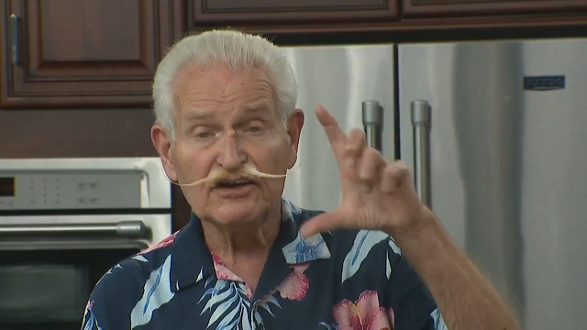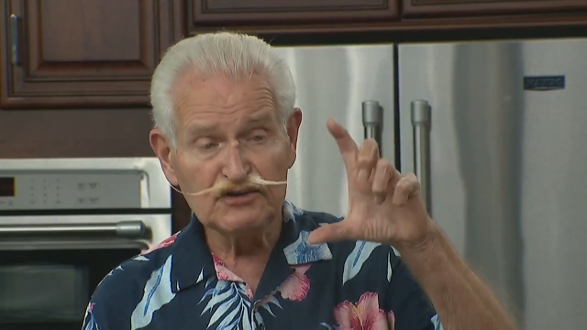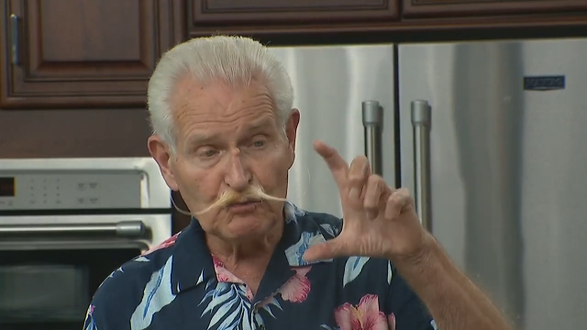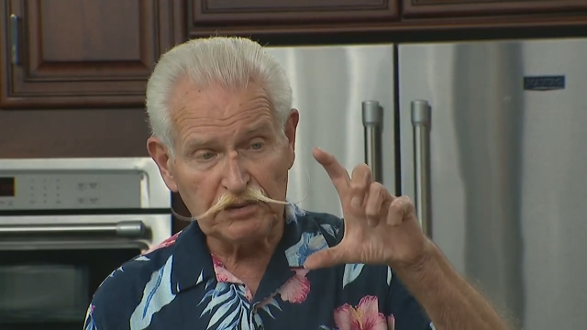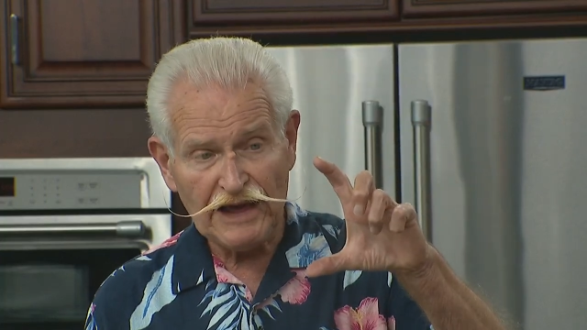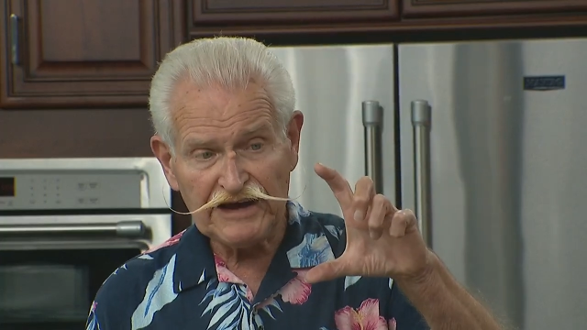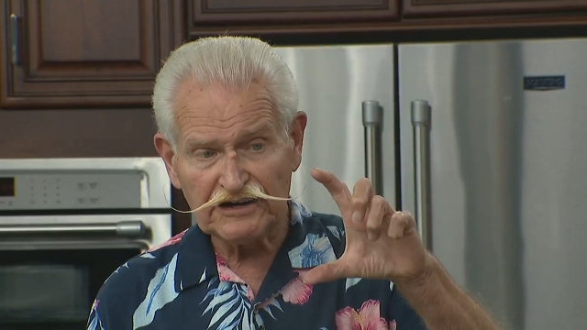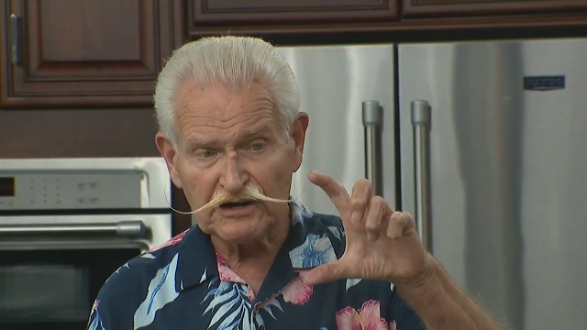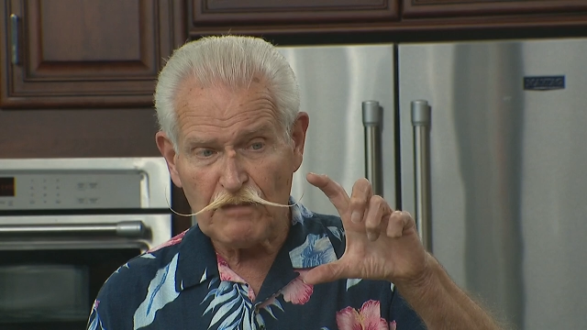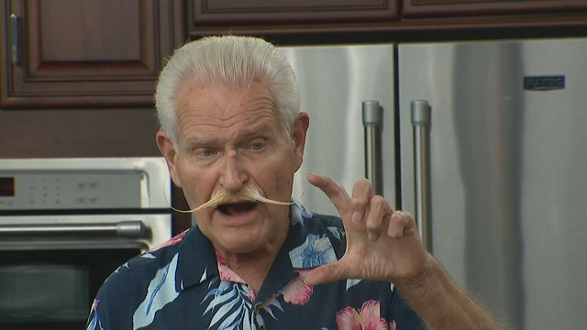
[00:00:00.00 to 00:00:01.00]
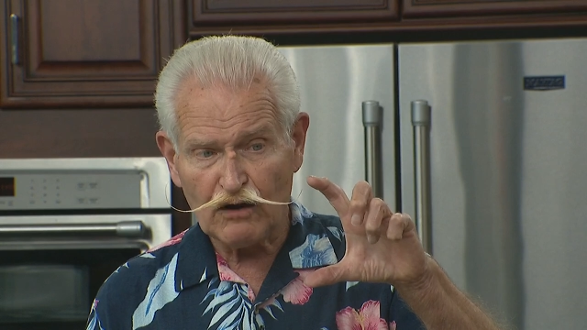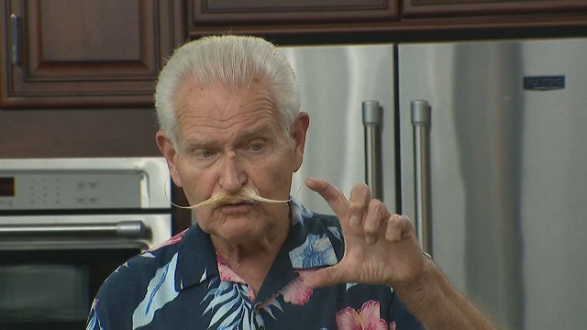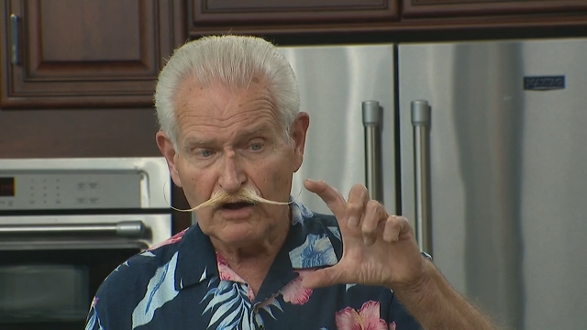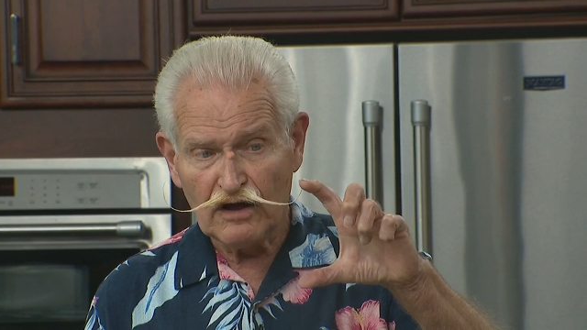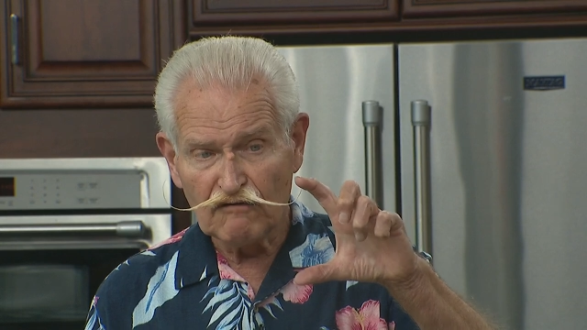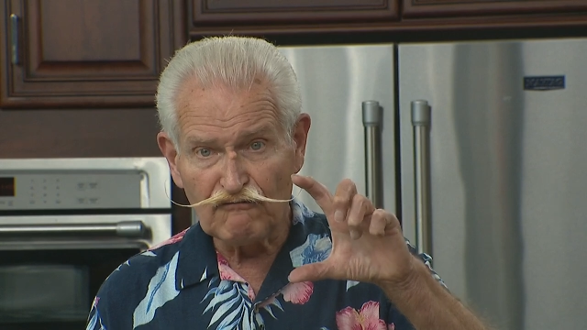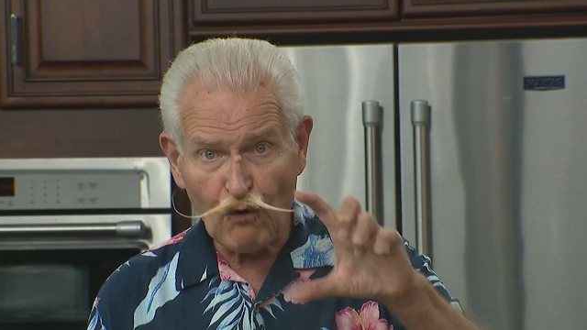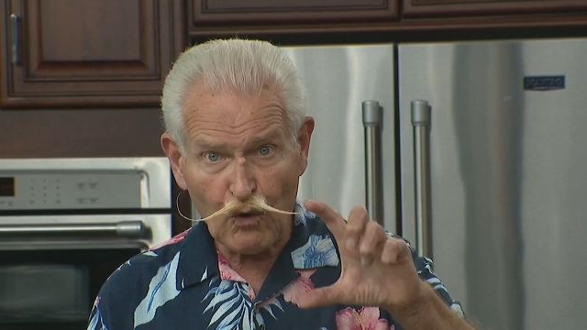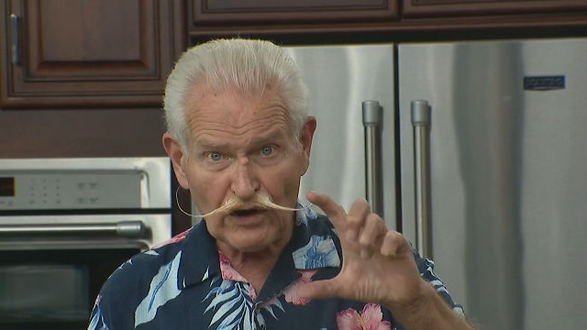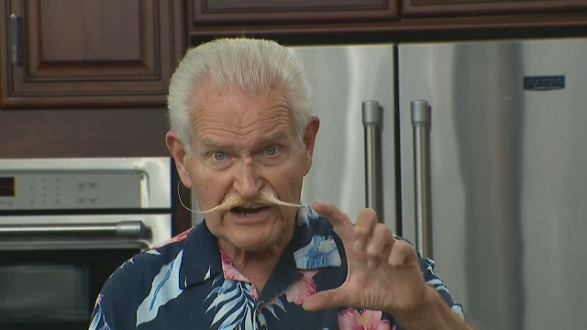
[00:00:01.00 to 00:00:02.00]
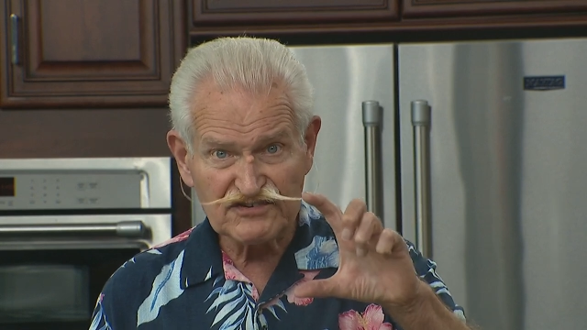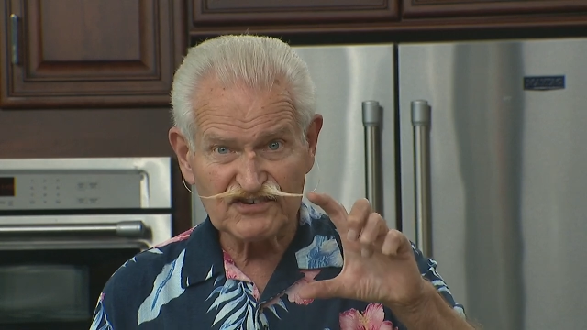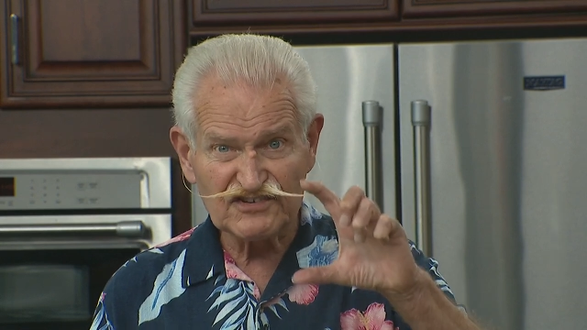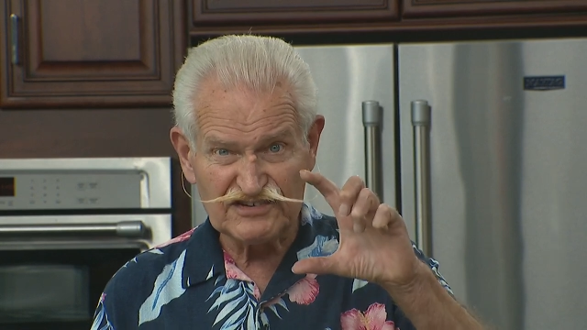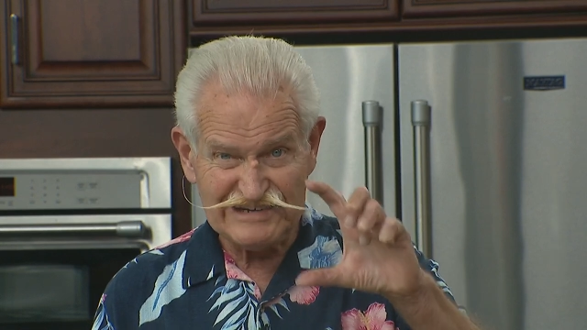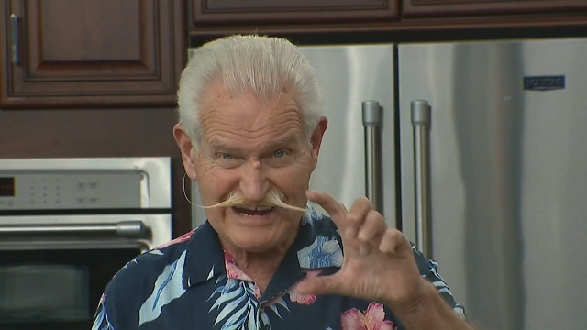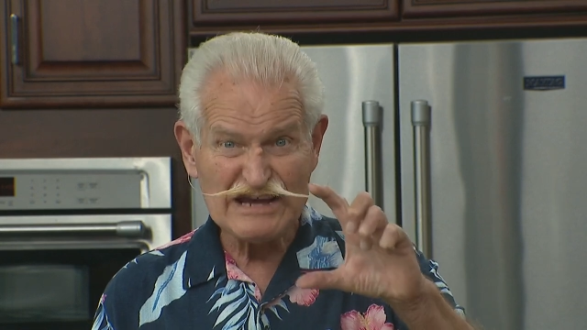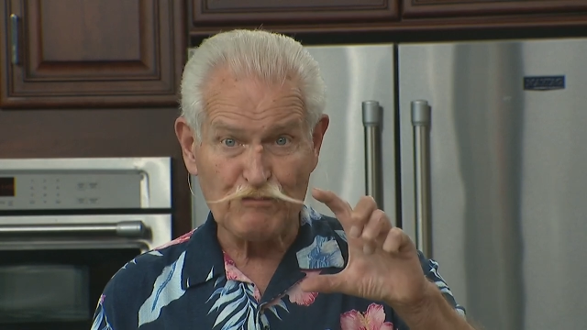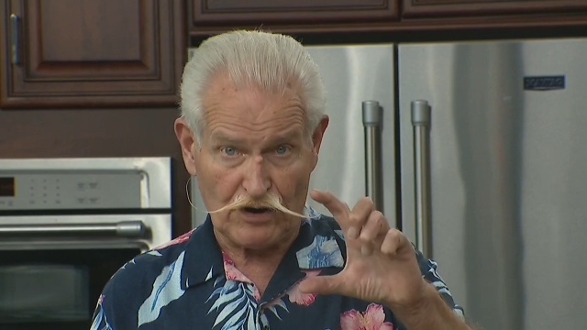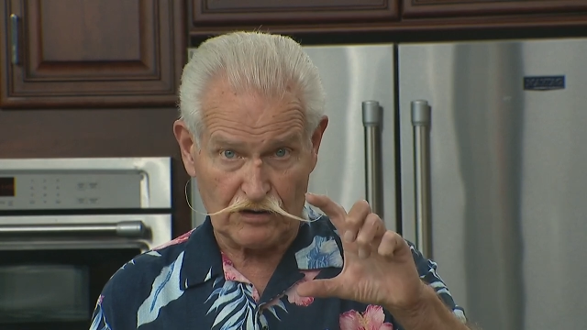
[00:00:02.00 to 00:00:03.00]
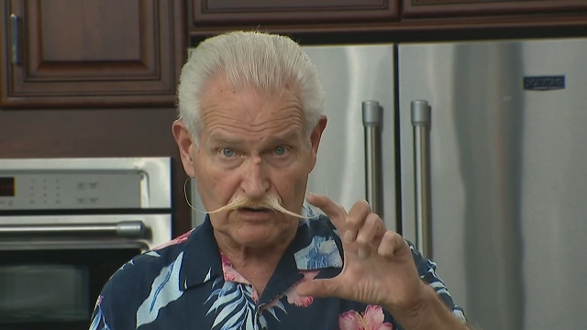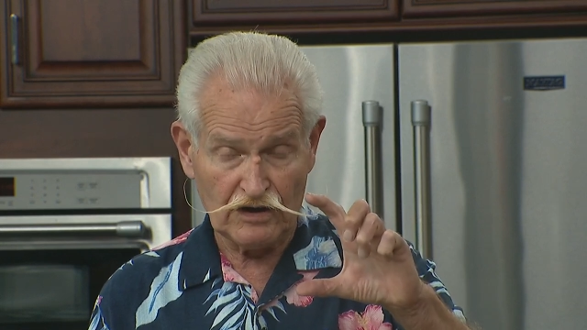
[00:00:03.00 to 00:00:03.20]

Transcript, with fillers: you plant it about four inches deeper